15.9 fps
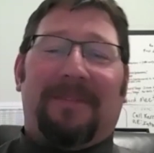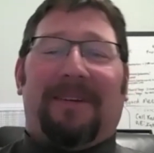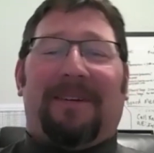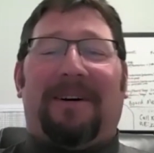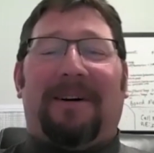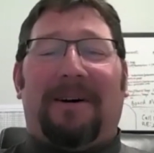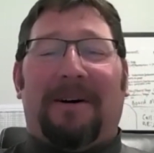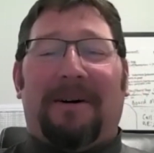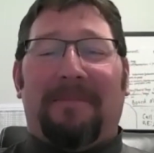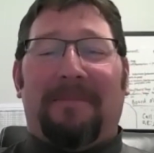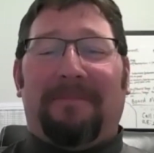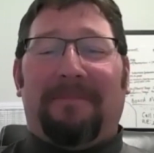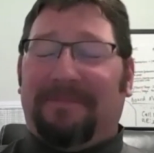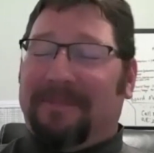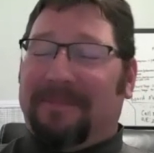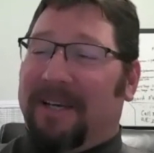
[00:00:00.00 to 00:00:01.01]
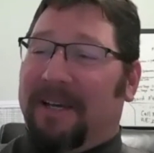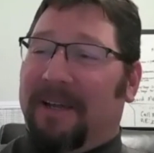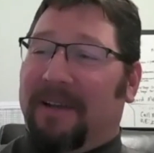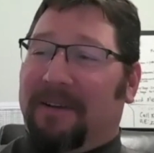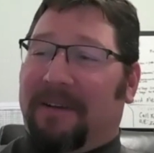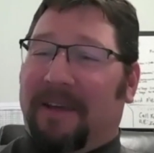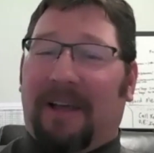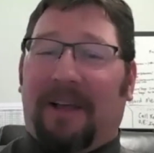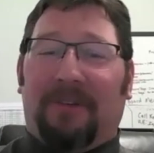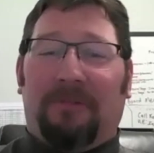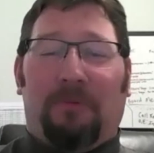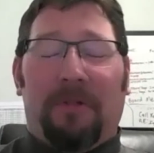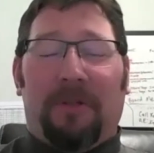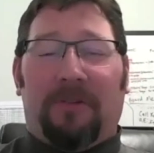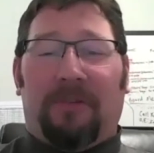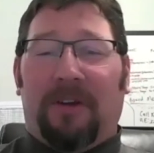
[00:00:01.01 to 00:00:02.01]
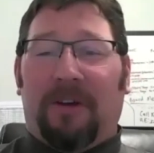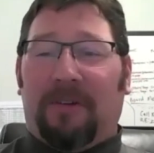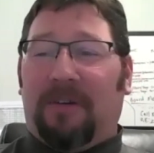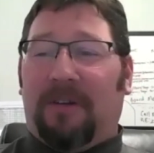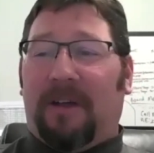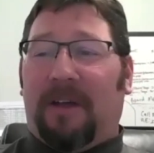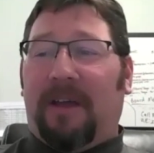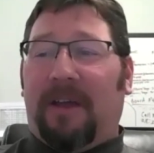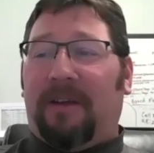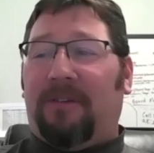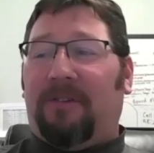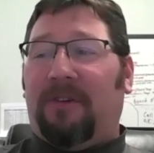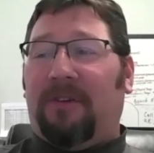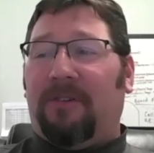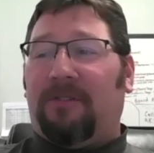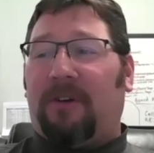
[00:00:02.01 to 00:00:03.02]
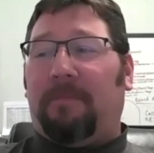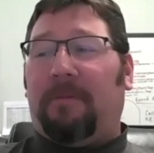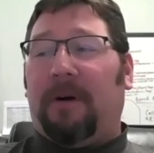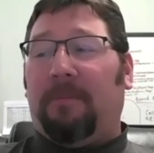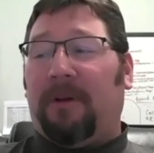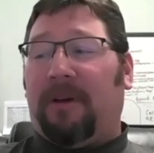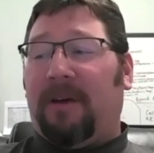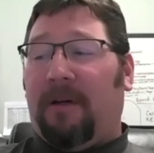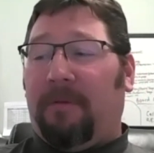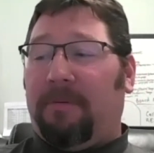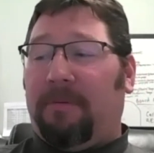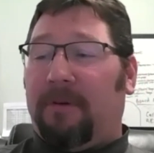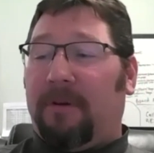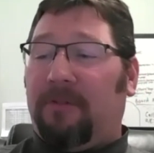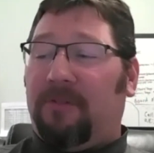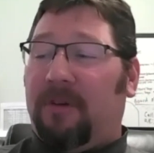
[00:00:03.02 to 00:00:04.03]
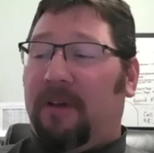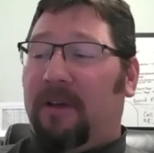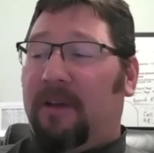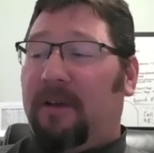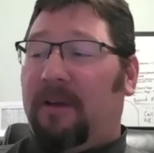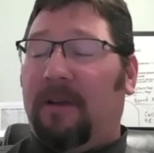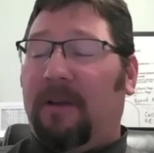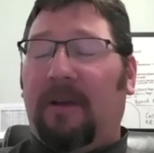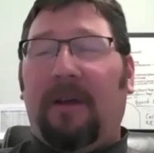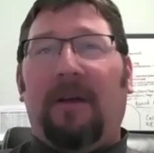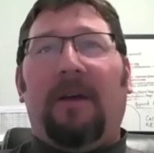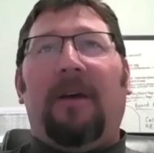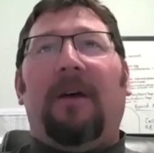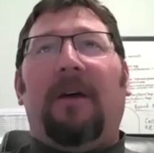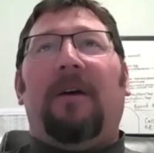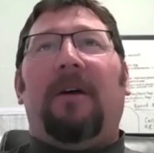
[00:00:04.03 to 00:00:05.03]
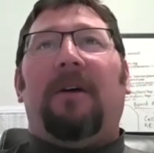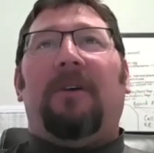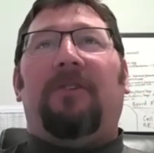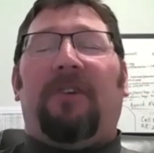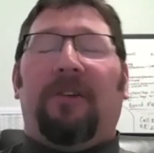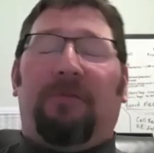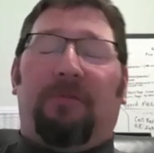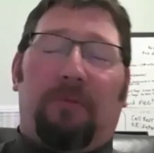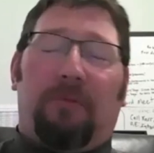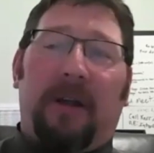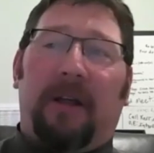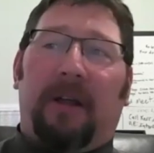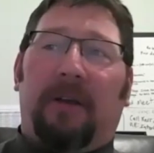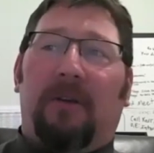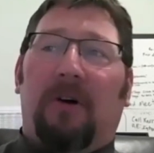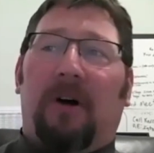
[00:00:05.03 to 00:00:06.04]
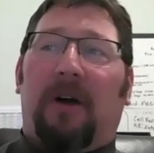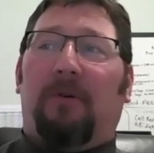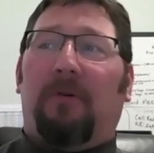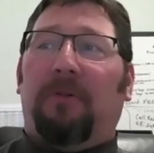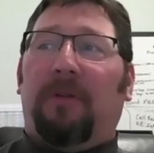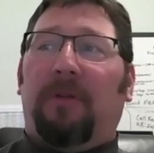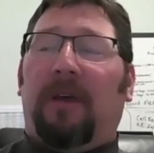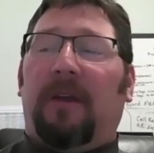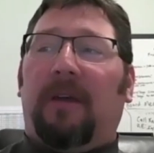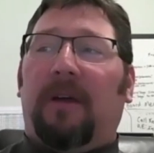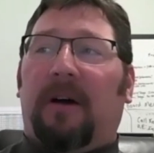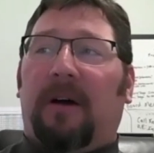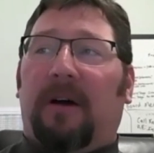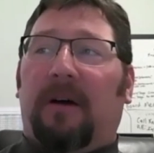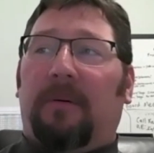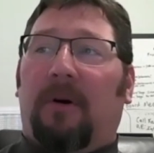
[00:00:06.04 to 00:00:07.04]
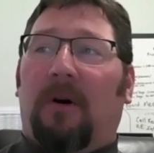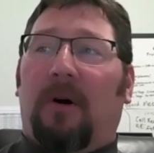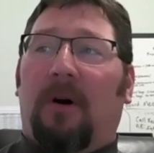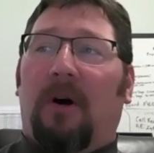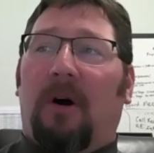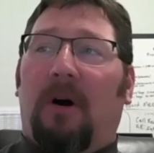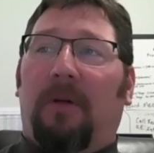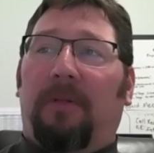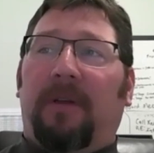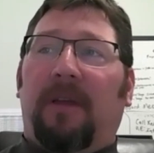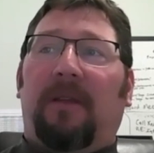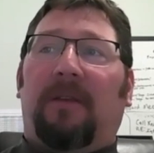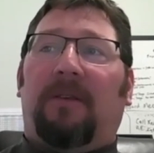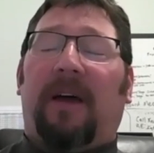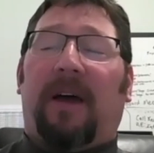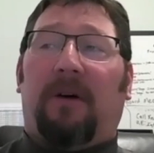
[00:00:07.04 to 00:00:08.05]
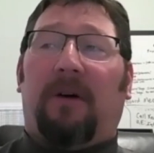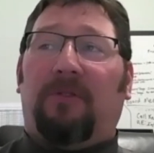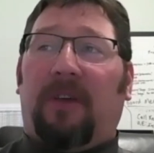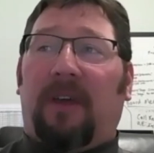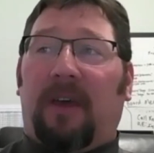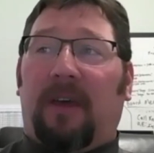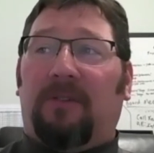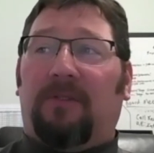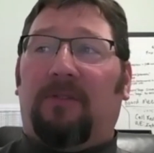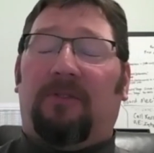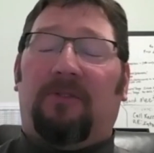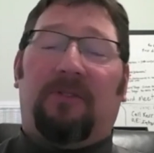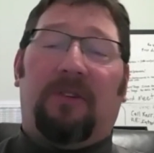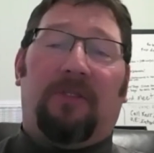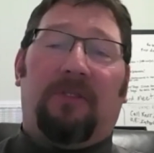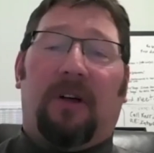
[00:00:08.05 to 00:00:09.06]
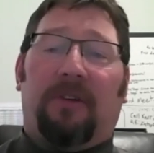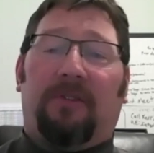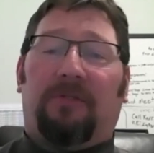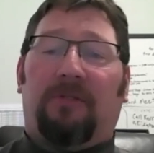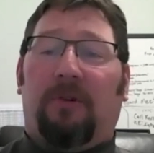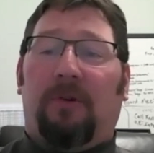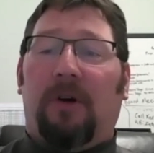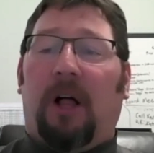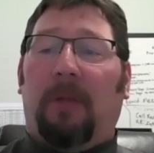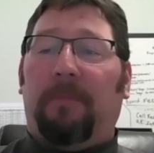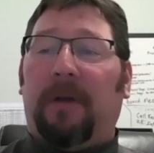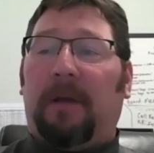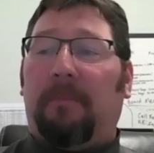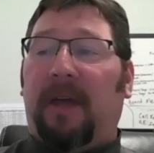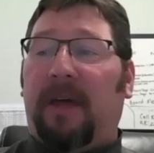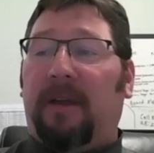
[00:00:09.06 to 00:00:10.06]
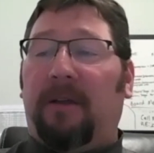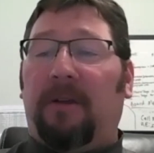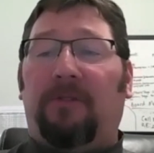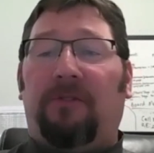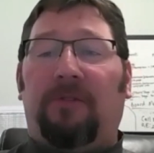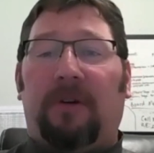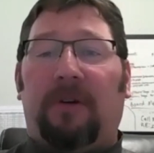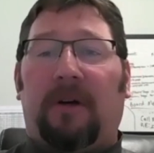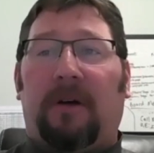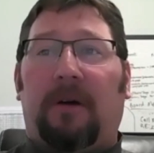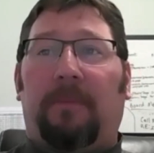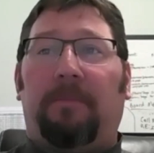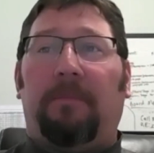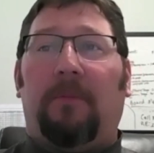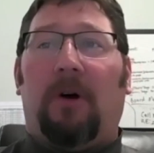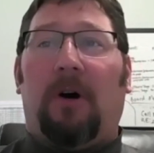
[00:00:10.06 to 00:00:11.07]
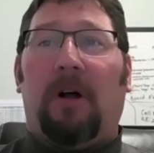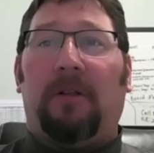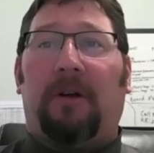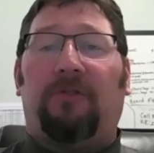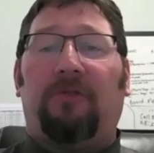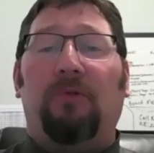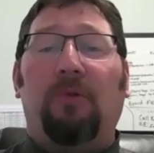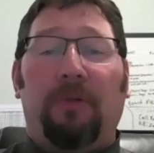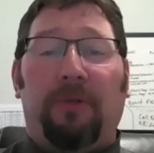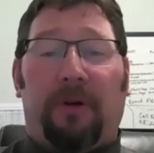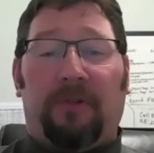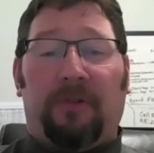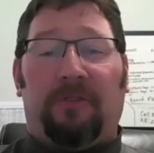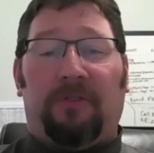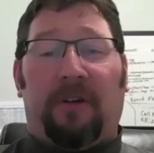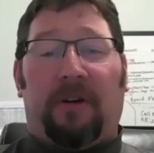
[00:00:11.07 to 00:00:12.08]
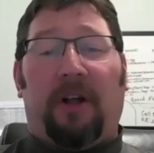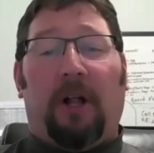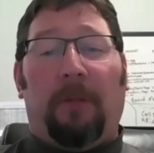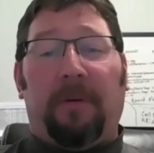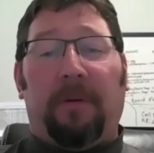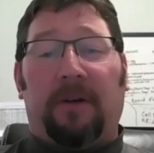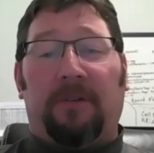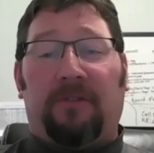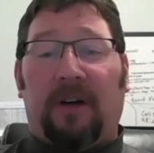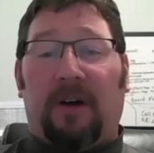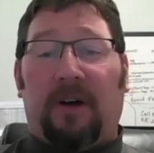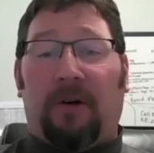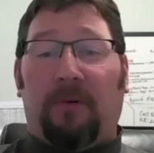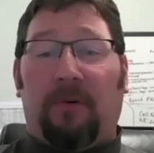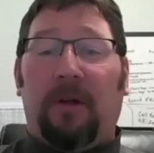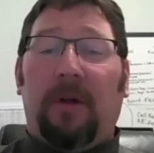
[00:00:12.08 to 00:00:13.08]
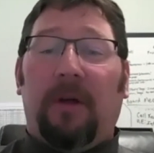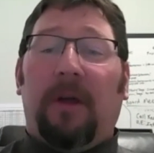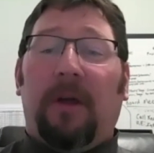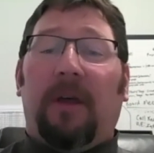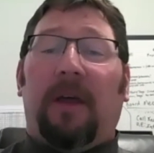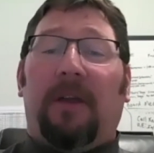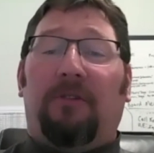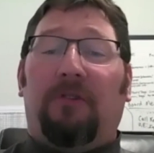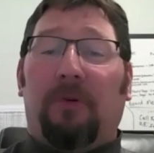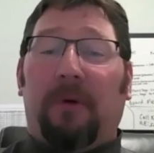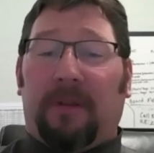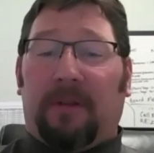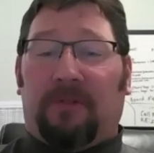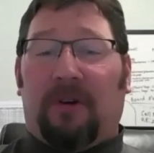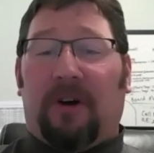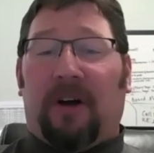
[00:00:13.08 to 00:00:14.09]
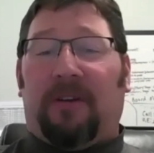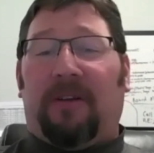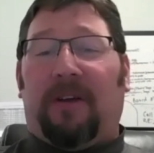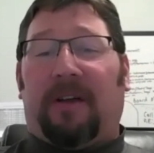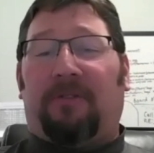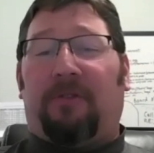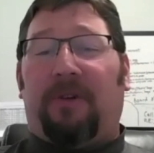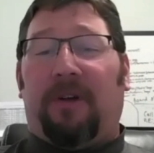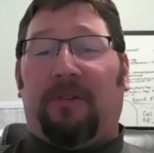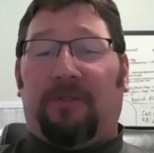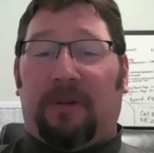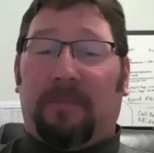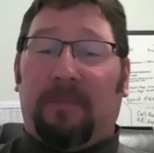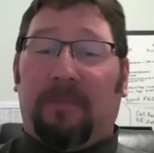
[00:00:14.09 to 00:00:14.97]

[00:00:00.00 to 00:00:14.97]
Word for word: Um, and Gail's with us here today, and she's our public health nurse, and she's running not only uh, all the town's cases, she's also helping manage uh, all our school nurses that are helping us out in doing this contact tracing.